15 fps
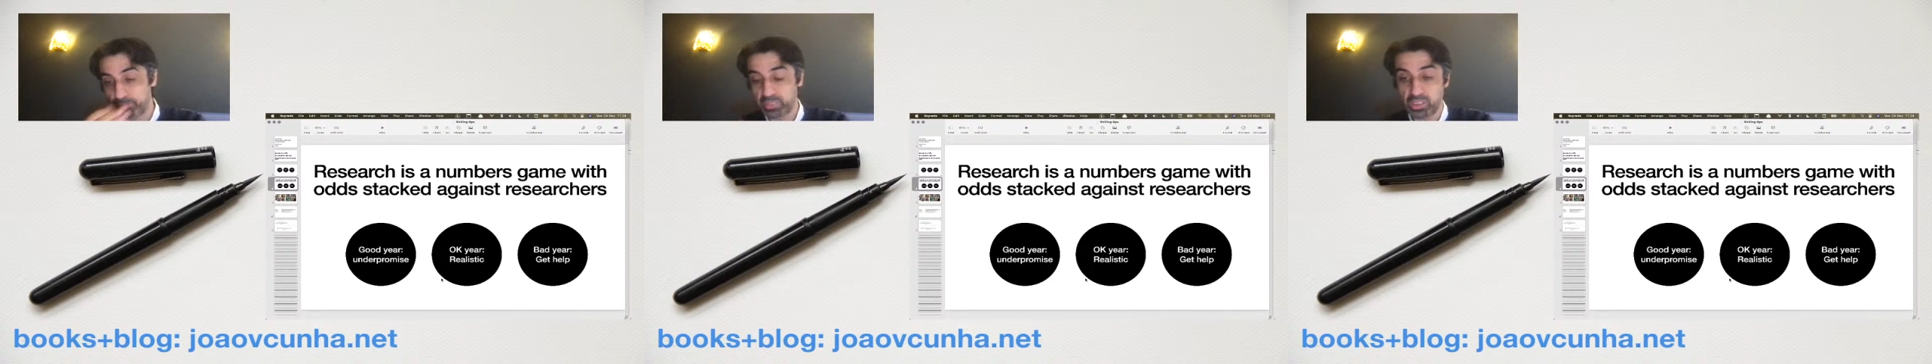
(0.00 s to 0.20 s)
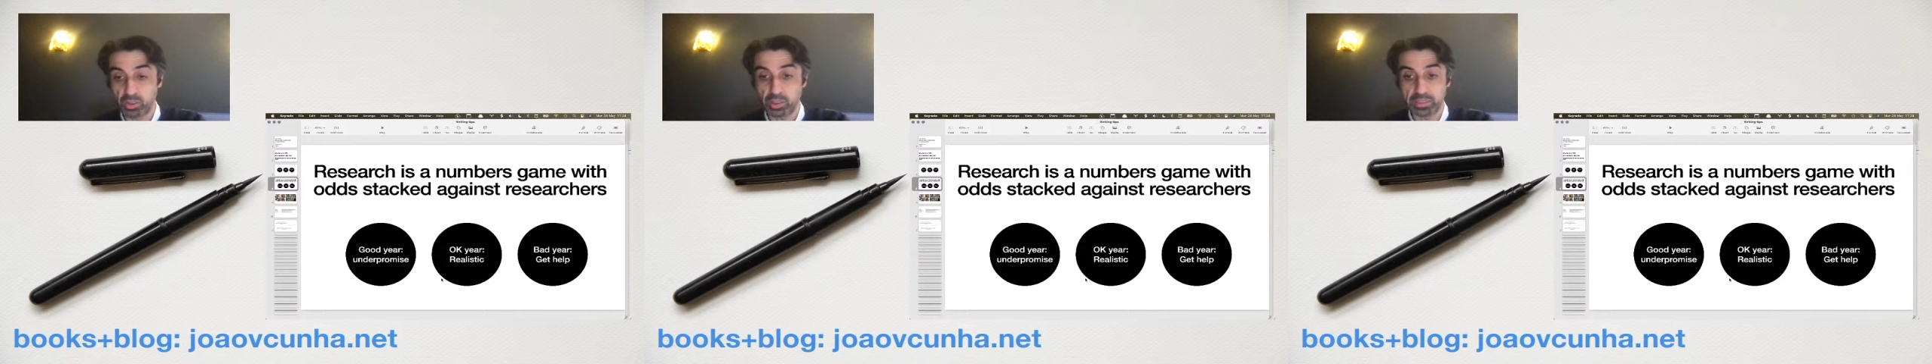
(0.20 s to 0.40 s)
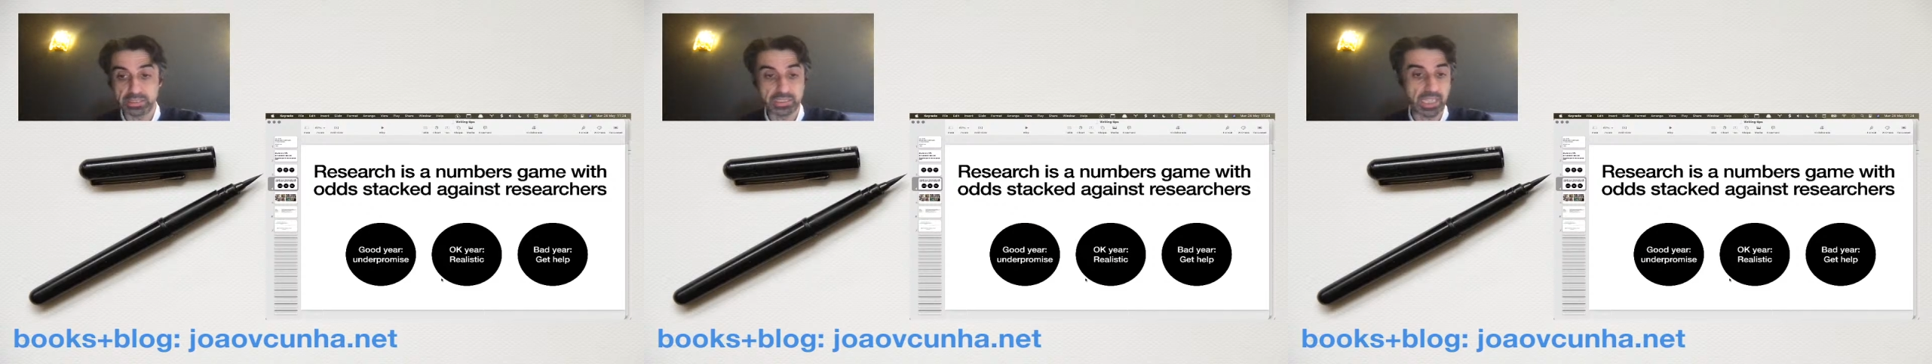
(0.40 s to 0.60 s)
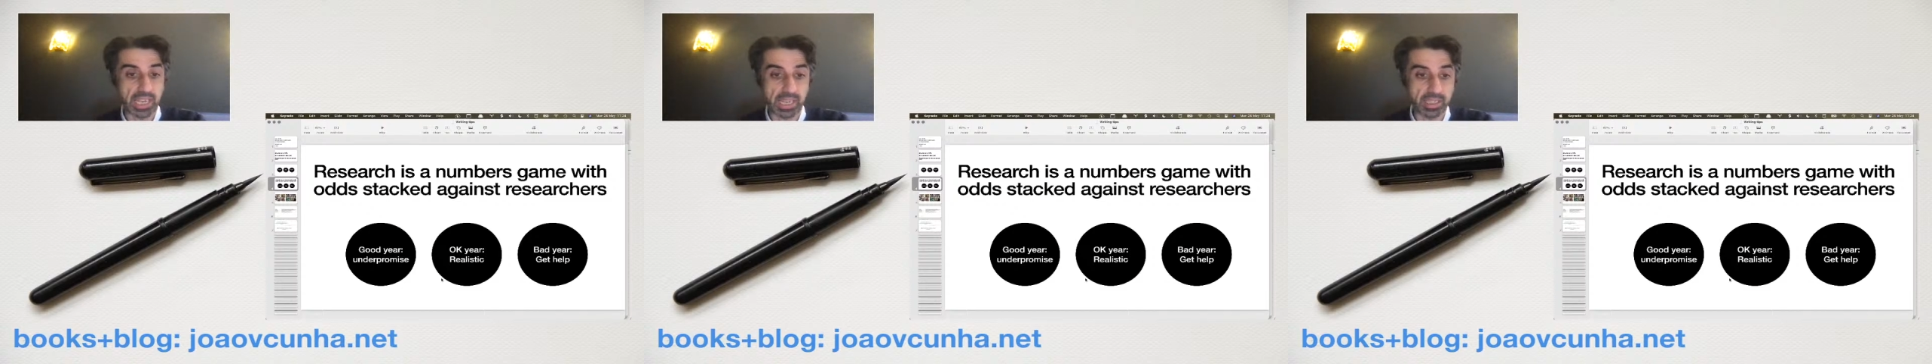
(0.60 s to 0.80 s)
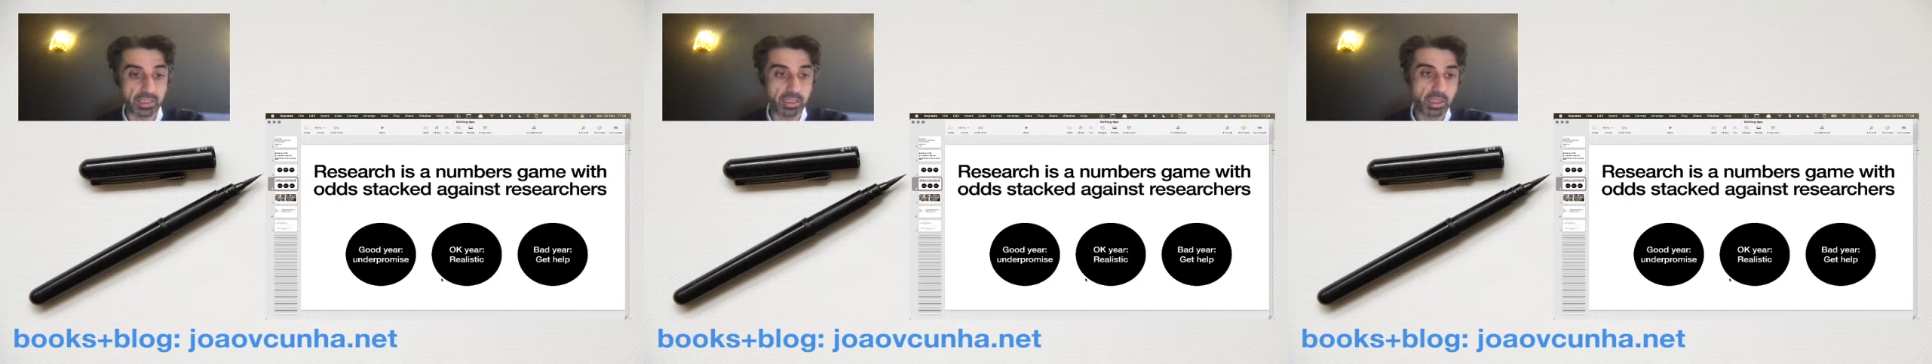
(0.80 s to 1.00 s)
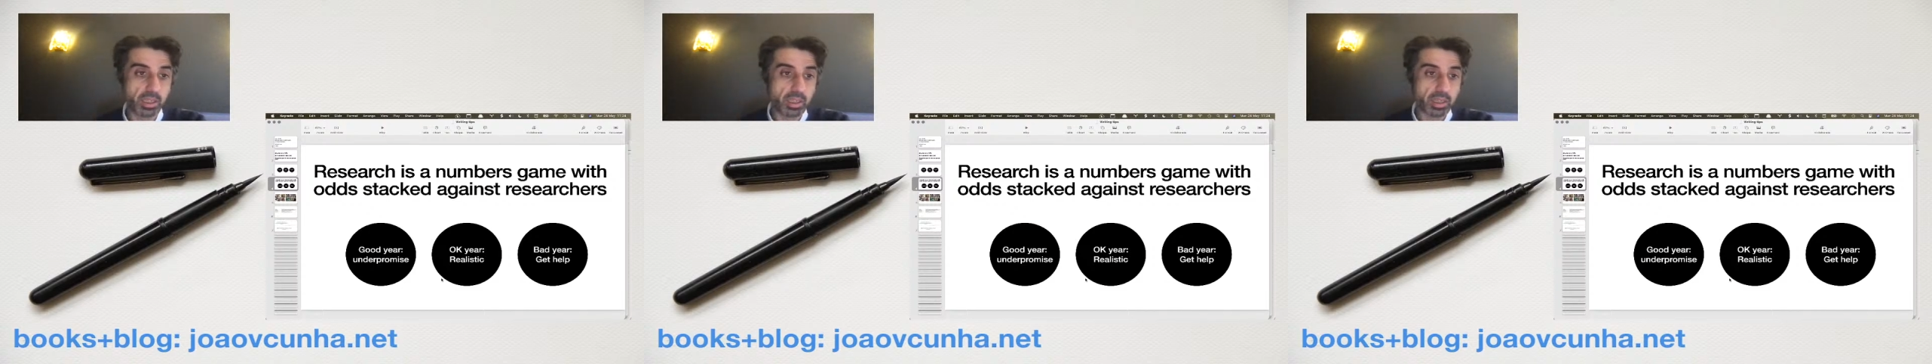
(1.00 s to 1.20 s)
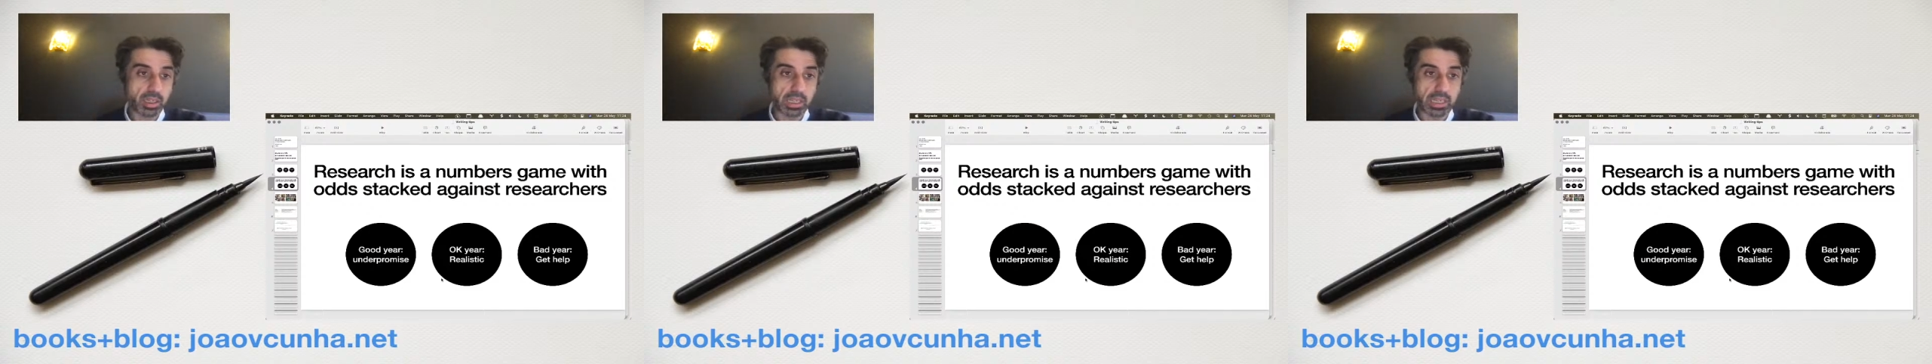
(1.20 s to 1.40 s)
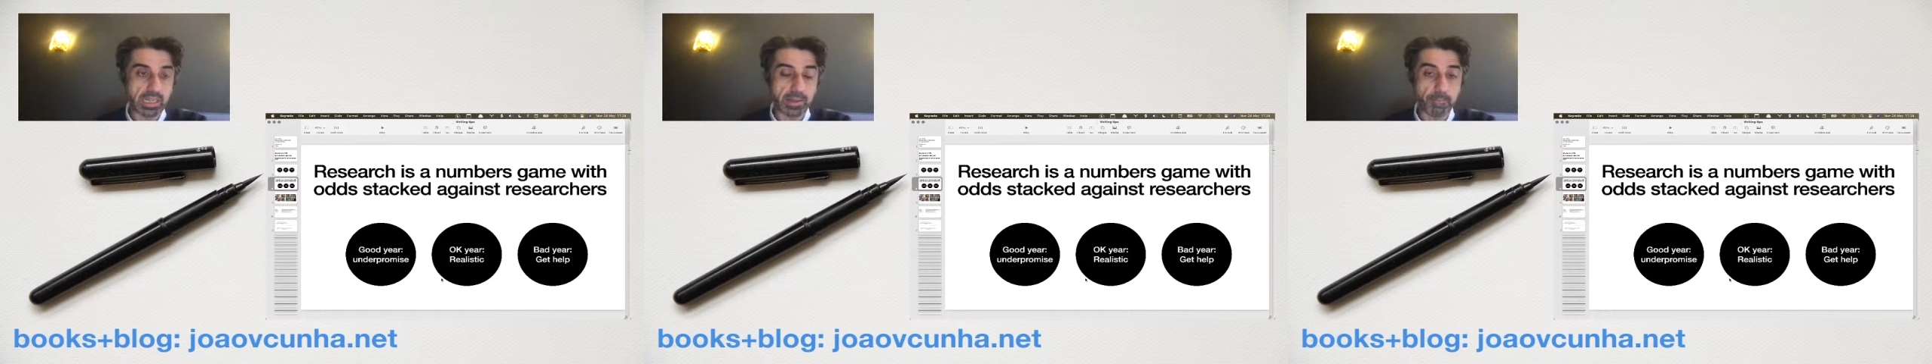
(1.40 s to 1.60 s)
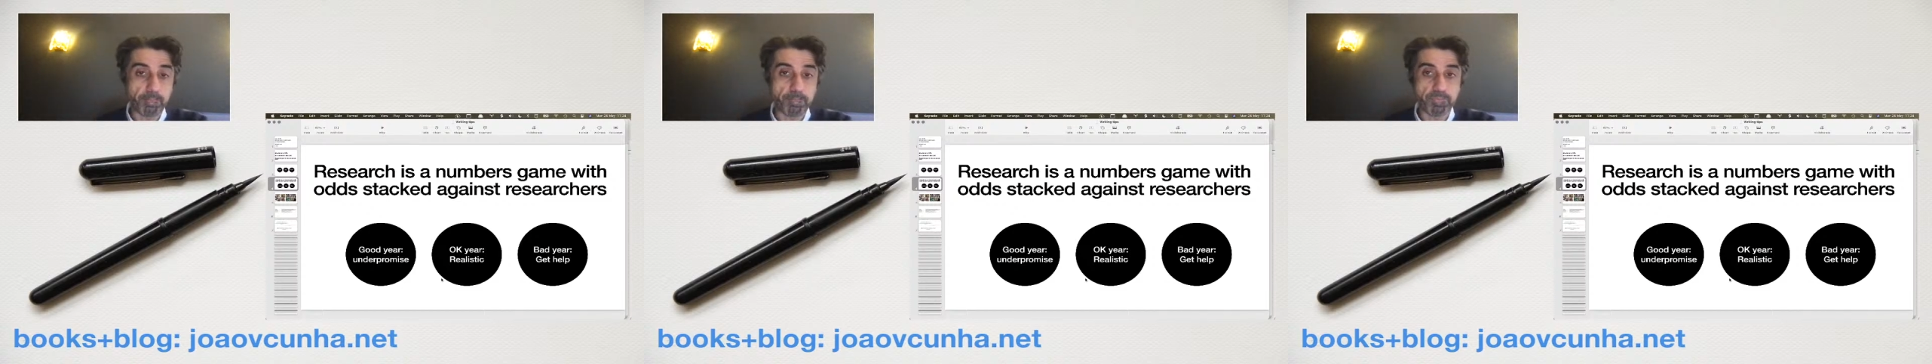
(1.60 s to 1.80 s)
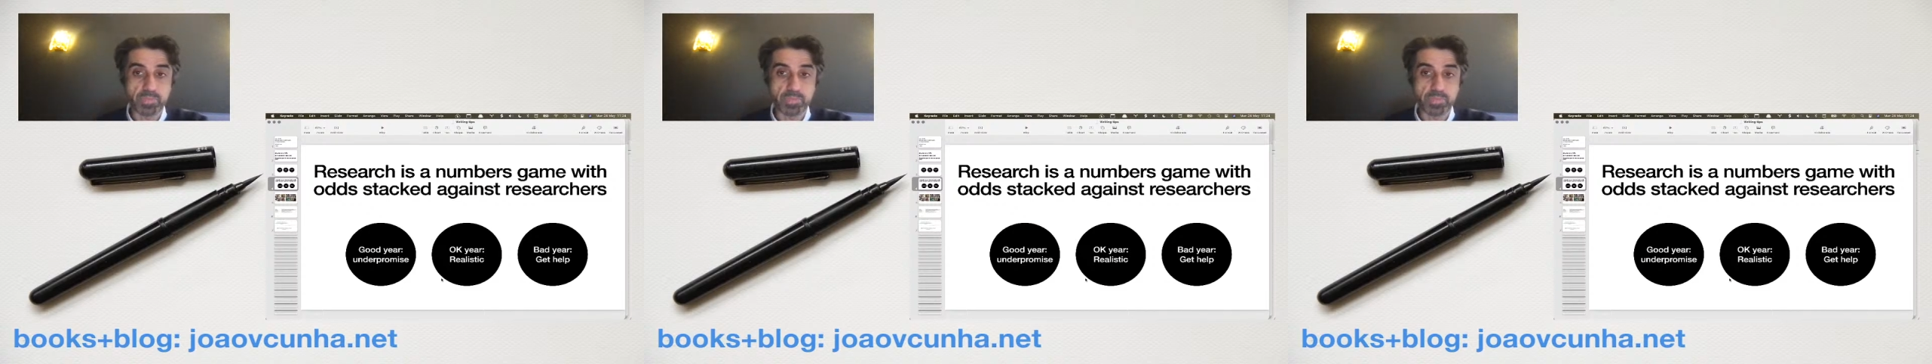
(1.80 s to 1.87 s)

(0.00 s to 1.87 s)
you can say, I